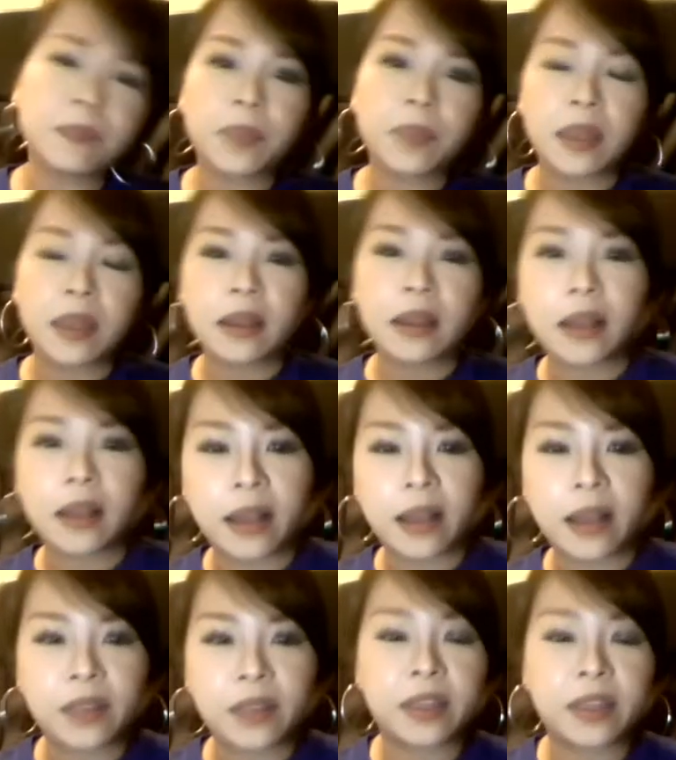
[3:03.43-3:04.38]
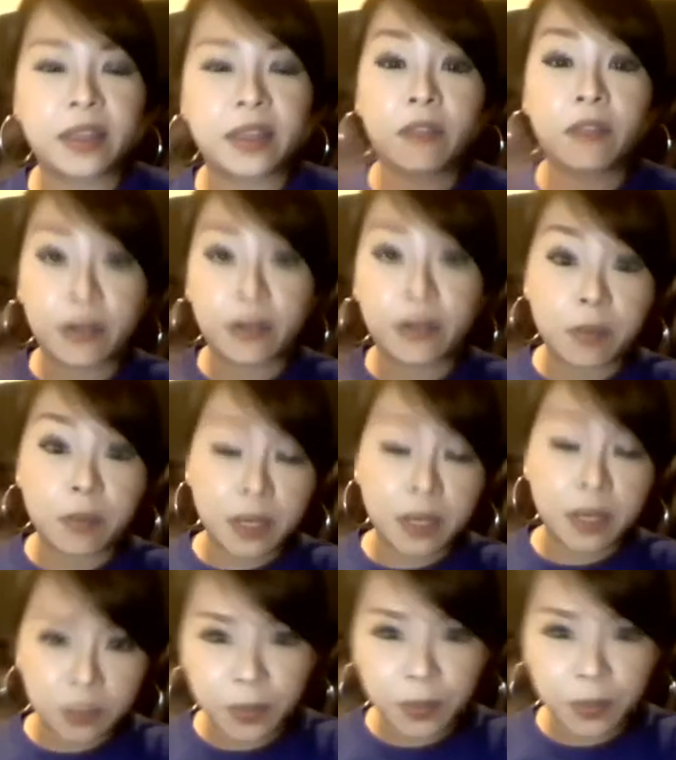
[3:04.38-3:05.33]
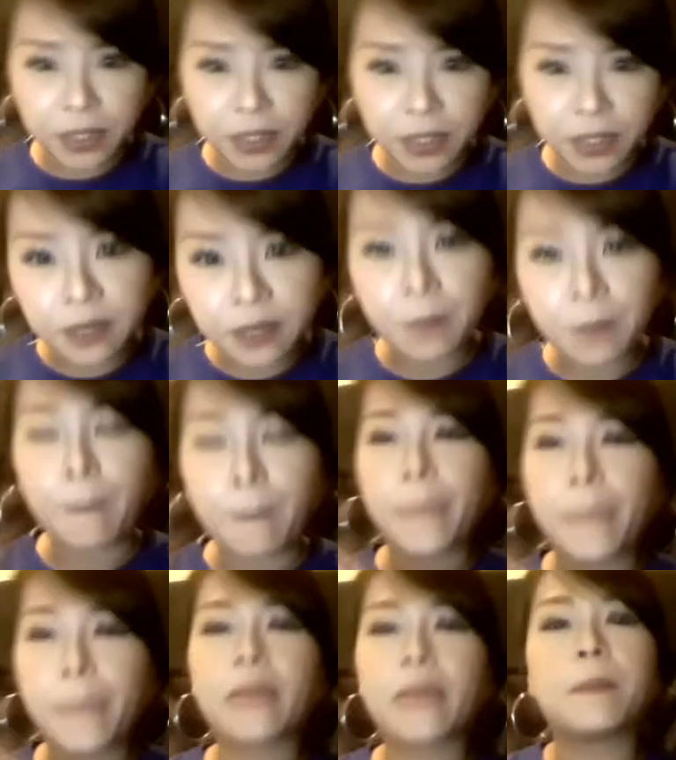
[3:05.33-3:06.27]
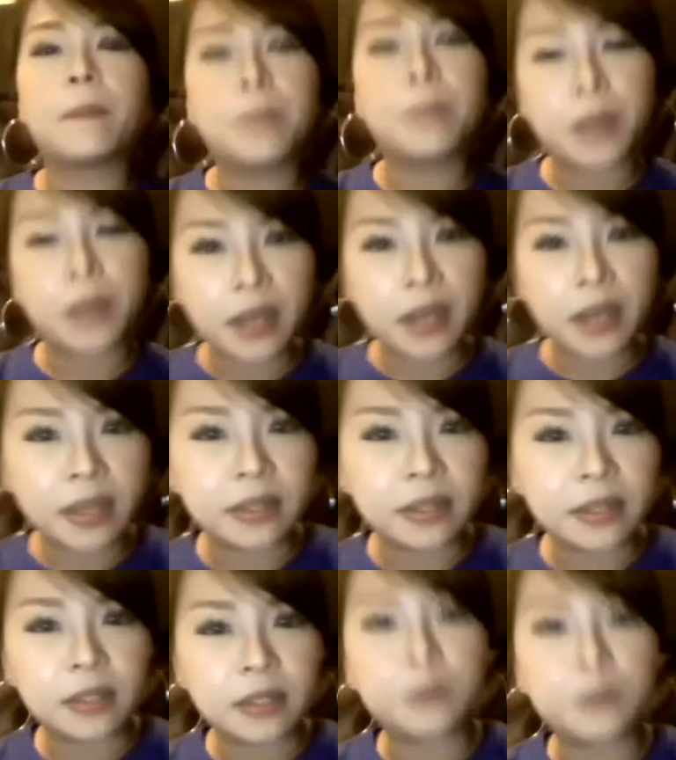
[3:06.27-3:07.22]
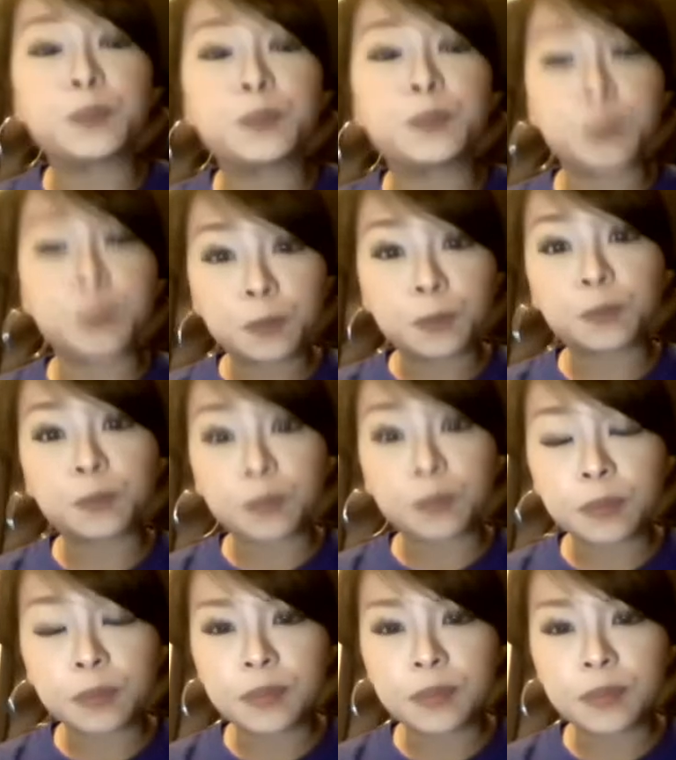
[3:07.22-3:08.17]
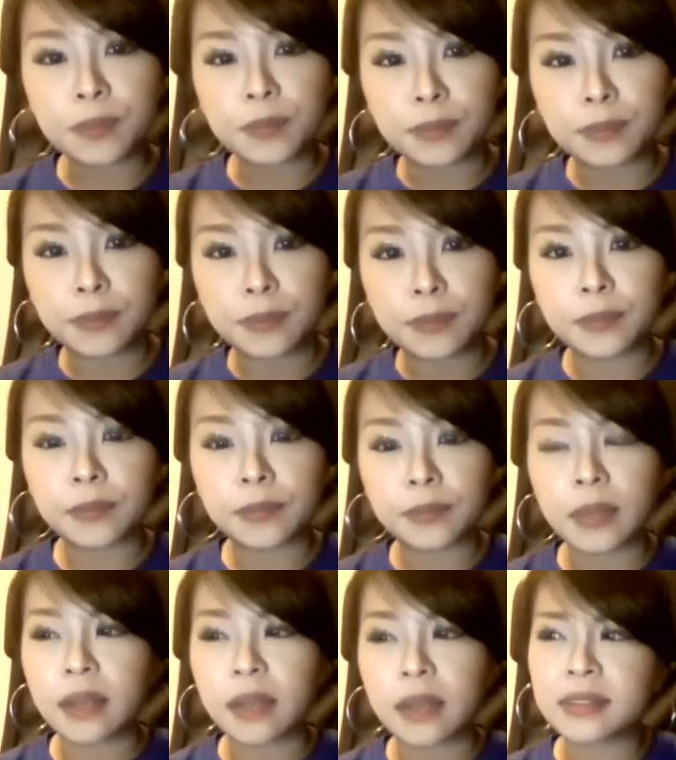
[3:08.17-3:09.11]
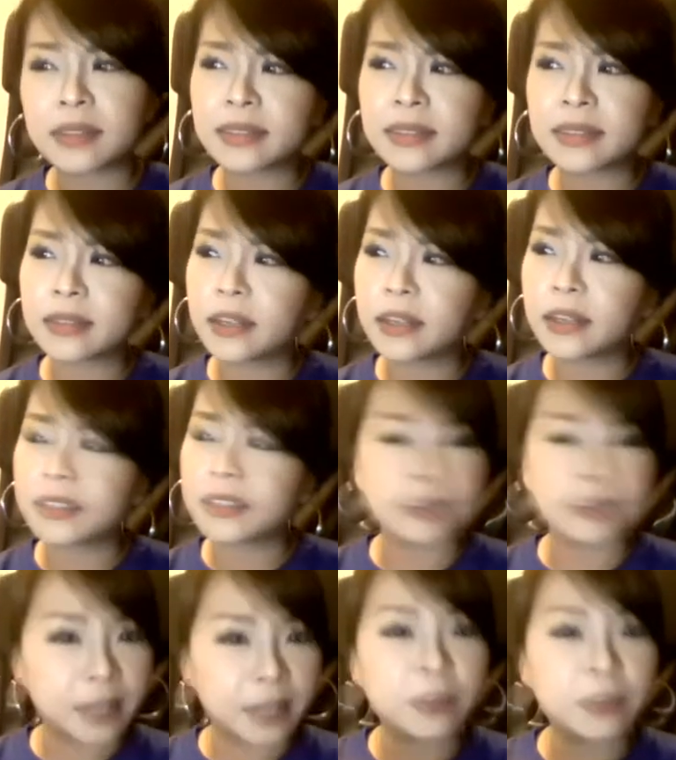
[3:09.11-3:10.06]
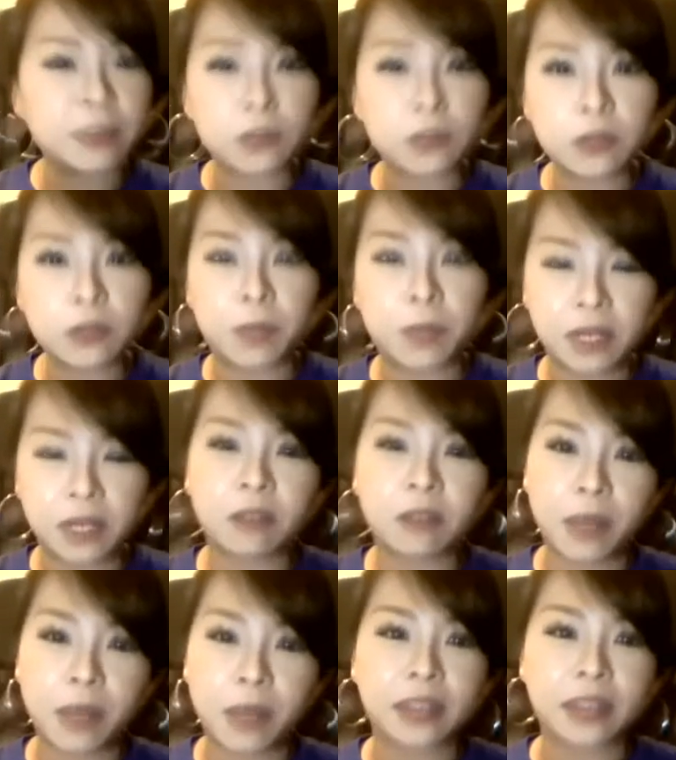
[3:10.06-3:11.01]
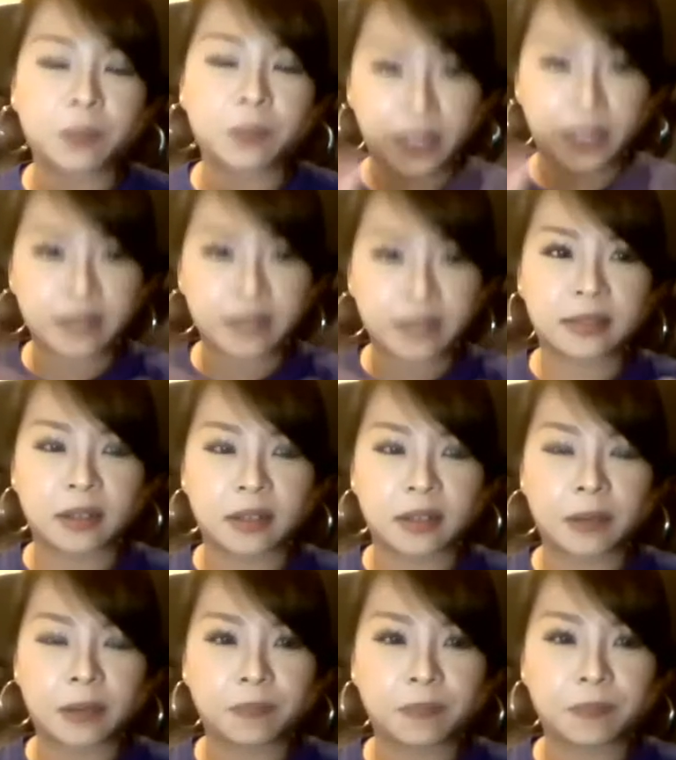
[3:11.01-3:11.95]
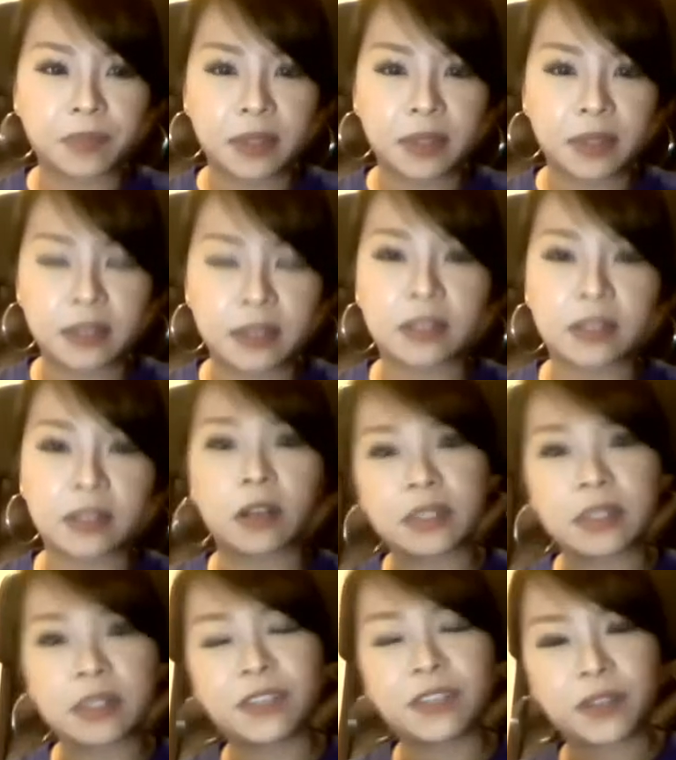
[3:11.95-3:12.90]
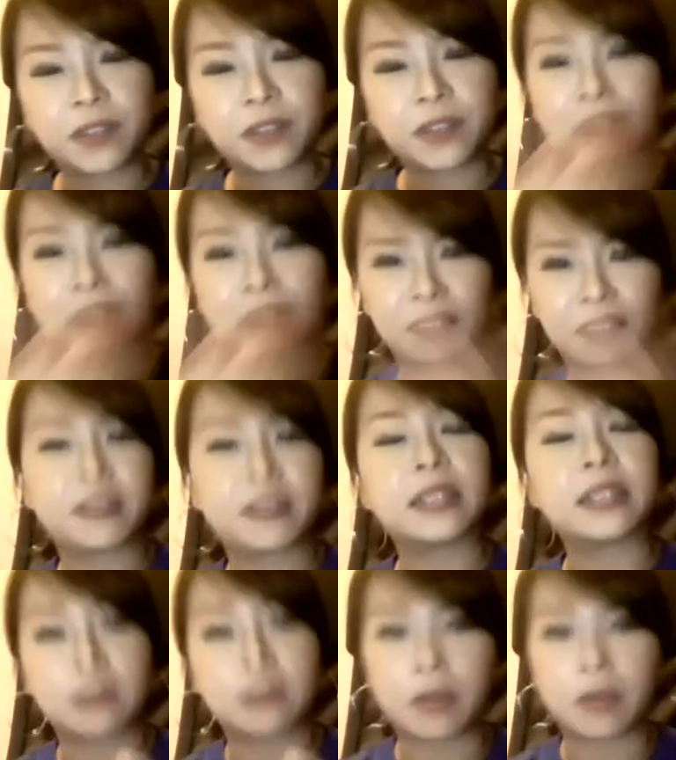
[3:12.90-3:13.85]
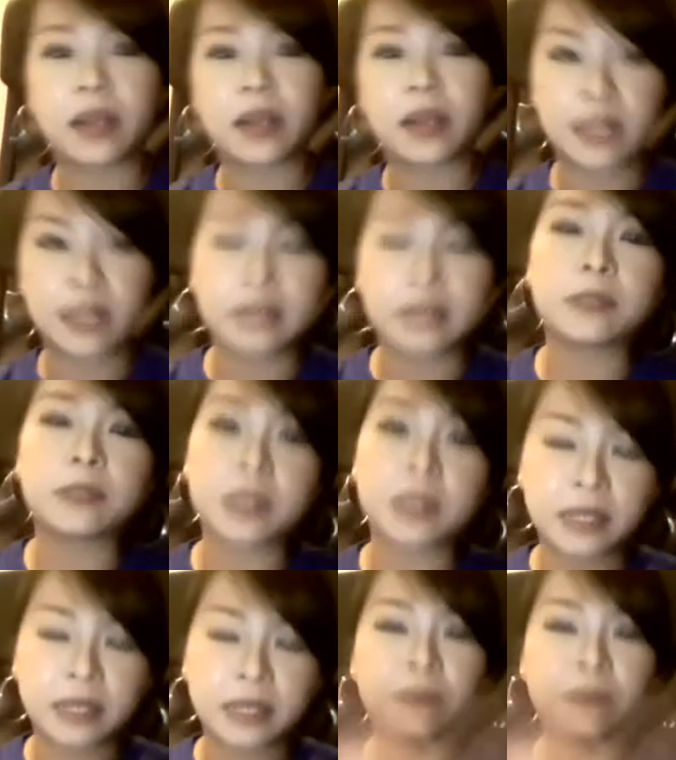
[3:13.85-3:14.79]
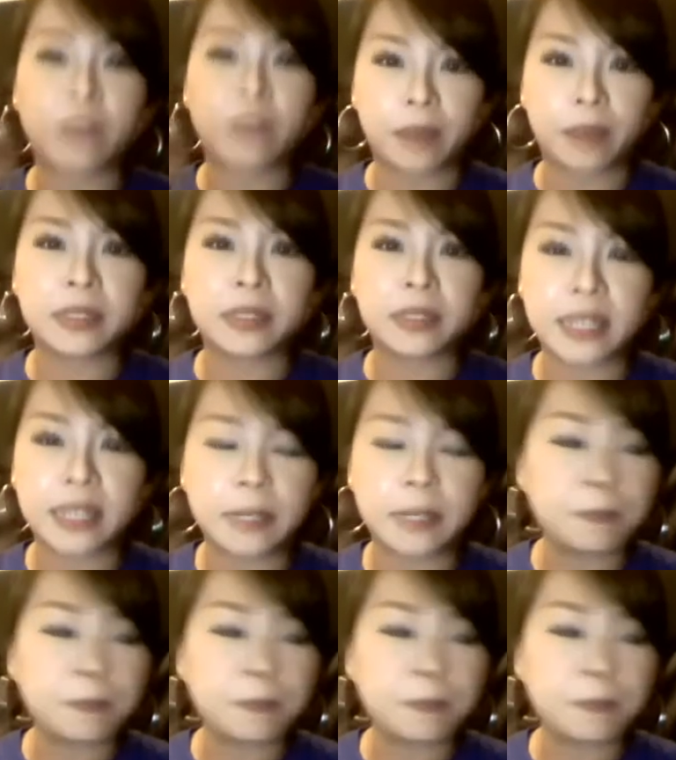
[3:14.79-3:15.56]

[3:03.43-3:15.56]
mm. and they are very mm. much bigger. But so actually, it's a different species. Uh, it's the same. It's also a peacock bass, but it's mm. uh, it's got different colorings and same mm. families.